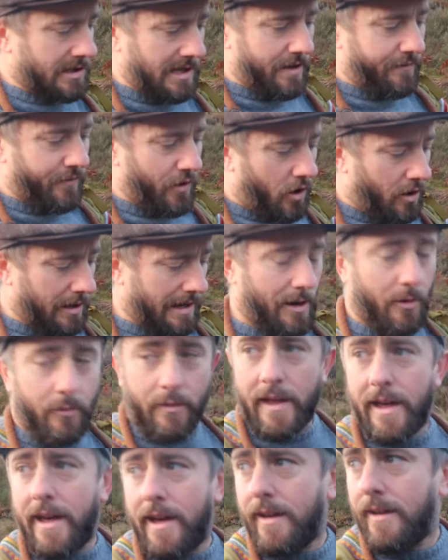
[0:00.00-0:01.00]
leave it all out
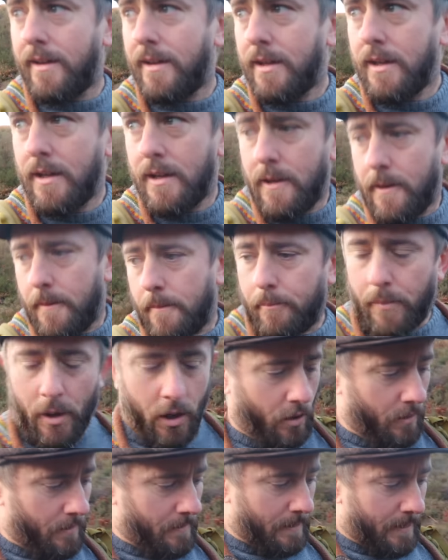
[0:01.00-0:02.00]
there,
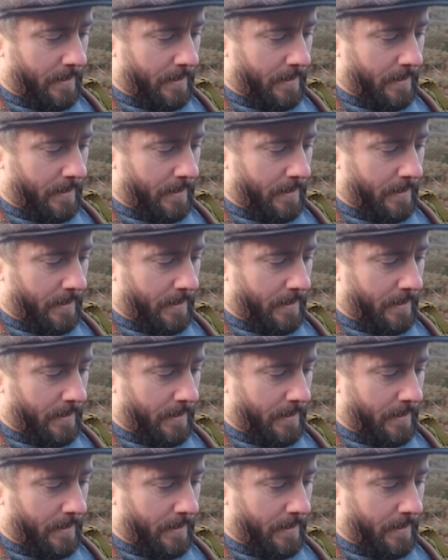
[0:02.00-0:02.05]
but